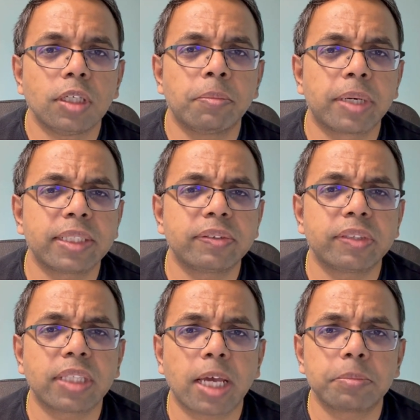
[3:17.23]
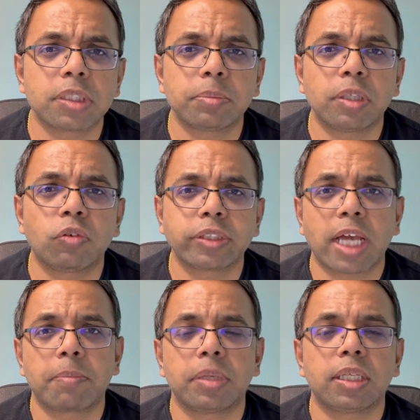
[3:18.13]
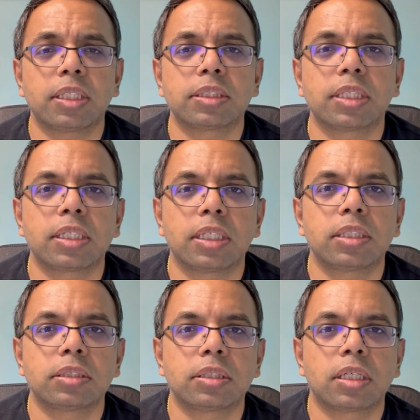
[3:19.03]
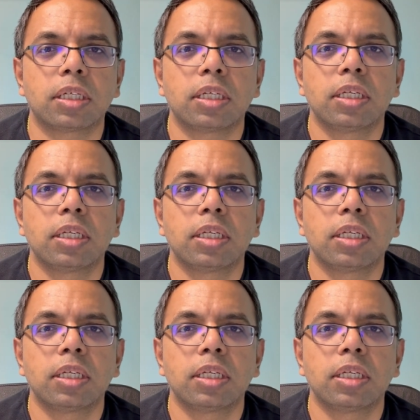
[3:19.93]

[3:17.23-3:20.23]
But with MCP, what's happening is that there is a